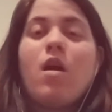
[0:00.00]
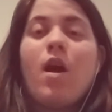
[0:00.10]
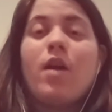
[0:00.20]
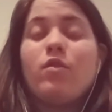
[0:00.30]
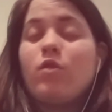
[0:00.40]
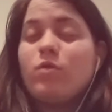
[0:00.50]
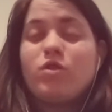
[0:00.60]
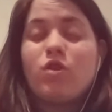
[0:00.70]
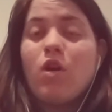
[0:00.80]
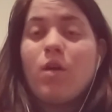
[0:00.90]
I don't know
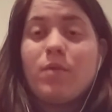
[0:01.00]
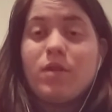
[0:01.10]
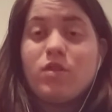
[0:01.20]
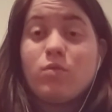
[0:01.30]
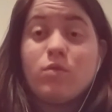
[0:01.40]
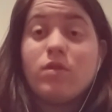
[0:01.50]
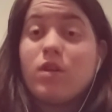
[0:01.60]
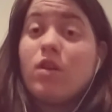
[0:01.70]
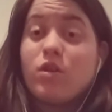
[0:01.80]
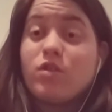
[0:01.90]
what you call it, but it's a really
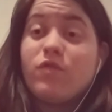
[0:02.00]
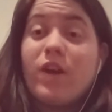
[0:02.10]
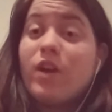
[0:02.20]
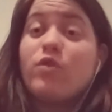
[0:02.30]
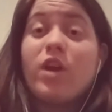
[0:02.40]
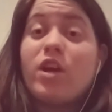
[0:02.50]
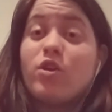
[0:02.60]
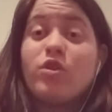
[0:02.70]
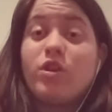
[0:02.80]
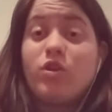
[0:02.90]
large
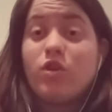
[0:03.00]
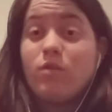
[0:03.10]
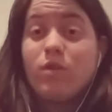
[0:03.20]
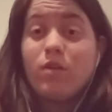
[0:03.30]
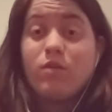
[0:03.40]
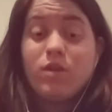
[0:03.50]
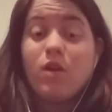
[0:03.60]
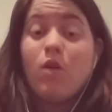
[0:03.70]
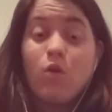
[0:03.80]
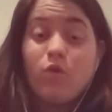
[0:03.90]
firecracker, and you can
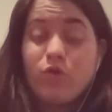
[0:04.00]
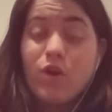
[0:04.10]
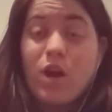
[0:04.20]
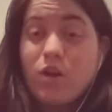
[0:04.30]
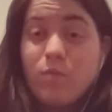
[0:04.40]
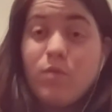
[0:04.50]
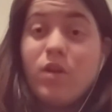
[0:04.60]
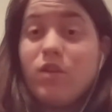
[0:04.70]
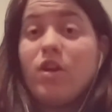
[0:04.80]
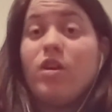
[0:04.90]
dig a hole in the ground and you put
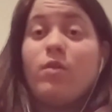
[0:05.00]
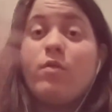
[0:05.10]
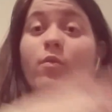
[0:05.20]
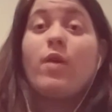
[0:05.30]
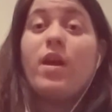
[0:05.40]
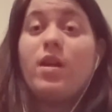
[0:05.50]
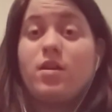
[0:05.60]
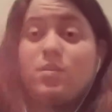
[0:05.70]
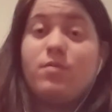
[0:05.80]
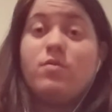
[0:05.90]
it in there and you run away and it
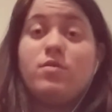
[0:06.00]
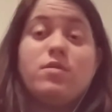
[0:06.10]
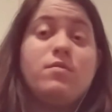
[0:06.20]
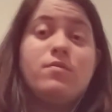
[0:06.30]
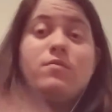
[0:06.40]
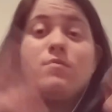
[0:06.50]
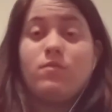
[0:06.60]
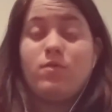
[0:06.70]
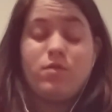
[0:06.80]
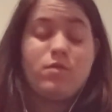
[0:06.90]
explodes.
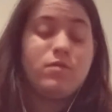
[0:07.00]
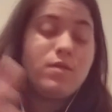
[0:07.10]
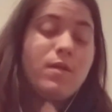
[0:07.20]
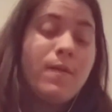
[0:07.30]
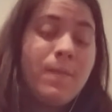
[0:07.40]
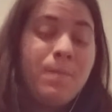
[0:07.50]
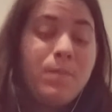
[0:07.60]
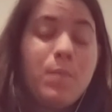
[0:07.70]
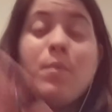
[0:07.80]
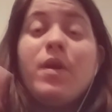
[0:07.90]
One of those.
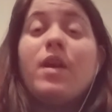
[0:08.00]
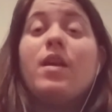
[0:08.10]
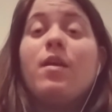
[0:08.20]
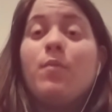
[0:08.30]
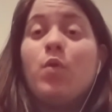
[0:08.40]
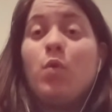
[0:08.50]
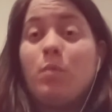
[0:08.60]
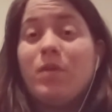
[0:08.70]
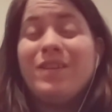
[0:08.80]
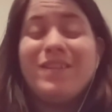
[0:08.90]
Big
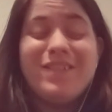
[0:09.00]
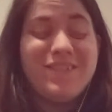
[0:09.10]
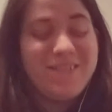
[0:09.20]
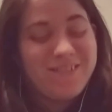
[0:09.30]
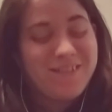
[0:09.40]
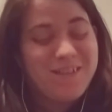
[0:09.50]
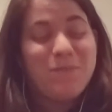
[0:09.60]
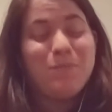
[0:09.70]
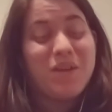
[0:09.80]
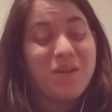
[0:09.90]
boom.
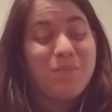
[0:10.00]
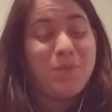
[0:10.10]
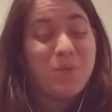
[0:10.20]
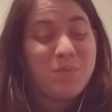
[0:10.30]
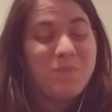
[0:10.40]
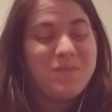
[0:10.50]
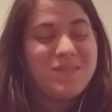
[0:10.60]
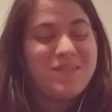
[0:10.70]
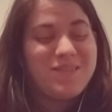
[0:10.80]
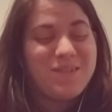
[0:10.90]
Big boom.
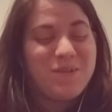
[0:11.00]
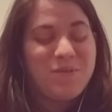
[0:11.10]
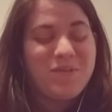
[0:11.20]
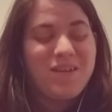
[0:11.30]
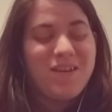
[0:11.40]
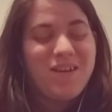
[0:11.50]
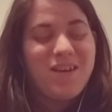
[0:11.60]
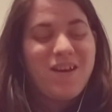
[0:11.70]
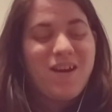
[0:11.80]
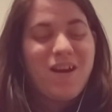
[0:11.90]
So,
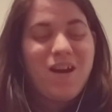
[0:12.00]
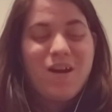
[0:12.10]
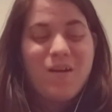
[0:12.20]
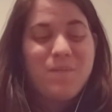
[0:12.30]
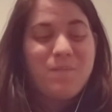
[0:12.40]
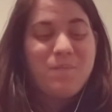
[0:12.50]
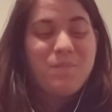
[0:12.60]
and